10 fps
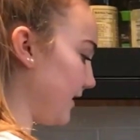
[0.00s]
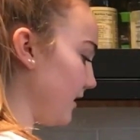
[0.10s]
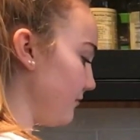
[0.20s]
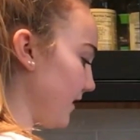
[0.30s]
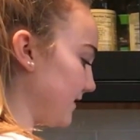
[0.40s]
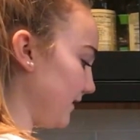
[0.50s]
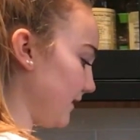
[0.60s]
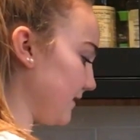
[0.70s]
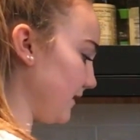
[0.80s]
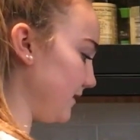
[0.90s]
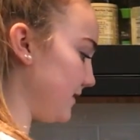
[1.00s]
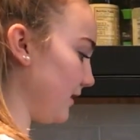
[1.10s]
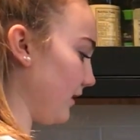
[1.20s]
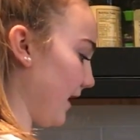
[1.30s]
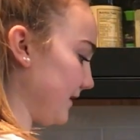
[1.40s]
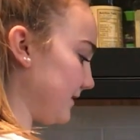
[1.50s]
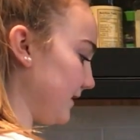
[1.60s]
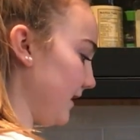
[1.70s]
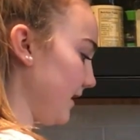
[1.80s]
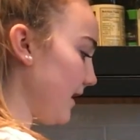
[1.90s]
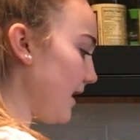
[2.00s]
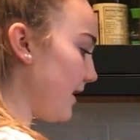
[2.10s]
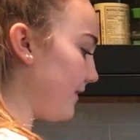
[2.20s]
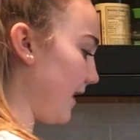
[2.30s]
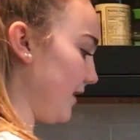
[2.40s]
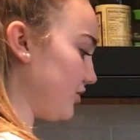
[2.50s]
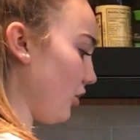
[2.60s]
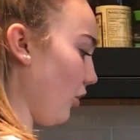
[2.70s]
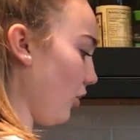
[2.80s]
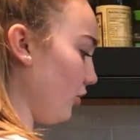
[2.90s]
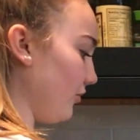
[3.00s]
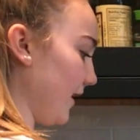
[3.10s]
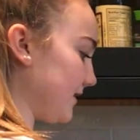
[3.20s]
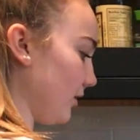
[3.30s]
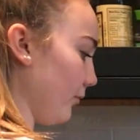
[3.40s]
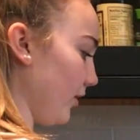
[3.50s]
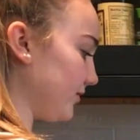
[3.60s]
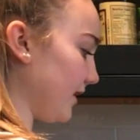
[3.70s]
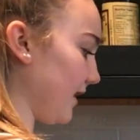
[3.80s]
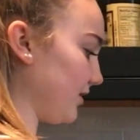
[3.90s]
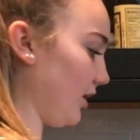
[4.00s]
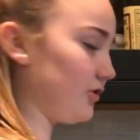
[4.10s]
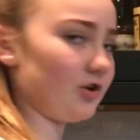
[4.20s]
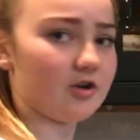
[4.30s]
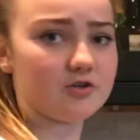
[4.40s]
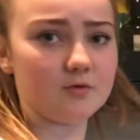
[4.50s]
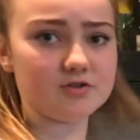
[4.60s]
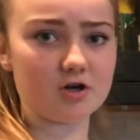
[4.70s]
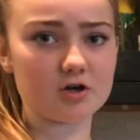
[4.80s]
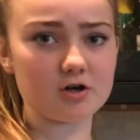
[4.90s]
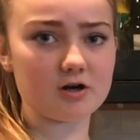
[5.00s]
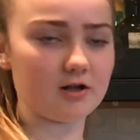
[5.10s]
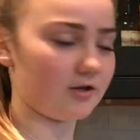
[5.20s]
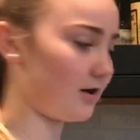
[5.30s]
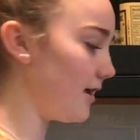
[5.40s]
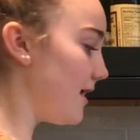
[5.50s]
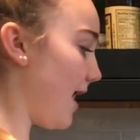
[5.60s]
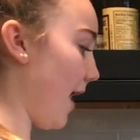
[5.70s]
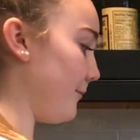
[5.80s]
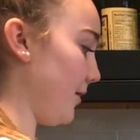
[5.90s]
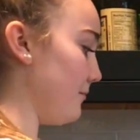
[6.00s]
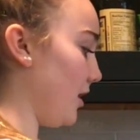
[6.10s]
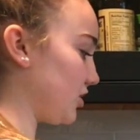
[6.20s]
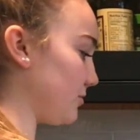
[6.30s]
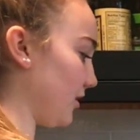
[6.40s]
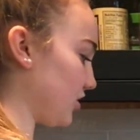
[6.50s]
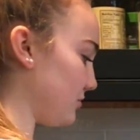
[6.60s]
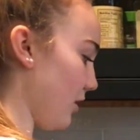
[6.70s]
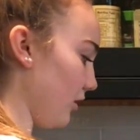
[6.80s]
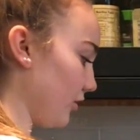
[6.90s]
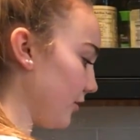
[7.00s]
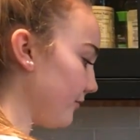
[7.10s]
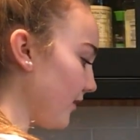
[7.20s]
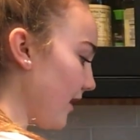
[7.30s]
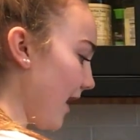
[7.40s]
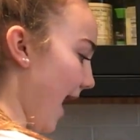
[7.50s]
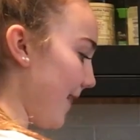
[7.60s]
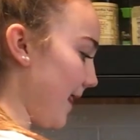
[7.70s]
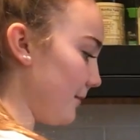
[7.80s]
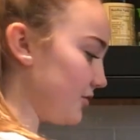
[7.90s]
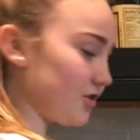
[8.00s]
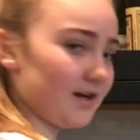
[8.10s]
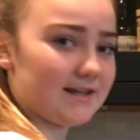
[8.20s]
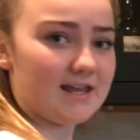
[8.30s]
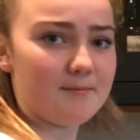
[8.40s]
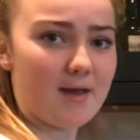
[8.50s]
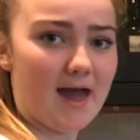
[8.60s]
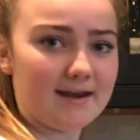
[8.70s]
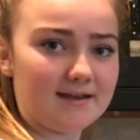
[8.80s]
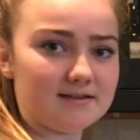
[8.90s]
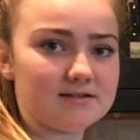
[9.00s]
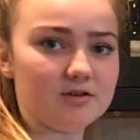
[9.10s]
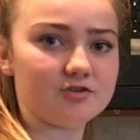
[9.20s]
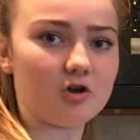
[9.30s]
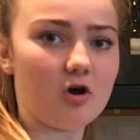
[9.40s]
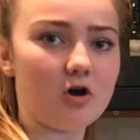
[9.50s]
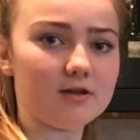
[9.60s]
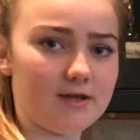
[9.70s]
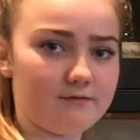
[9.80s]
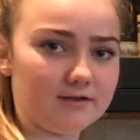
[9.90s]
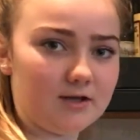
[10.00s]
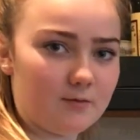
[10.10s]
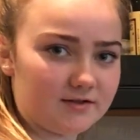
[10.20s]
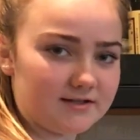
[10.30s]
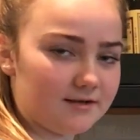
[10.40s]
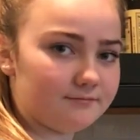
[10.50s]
to keep mixing this until I see that it's all nice and wilted. It's going to turn into a darker color and be much, much smaller. And then I'm just going to keep adding until it's all evenly wilted.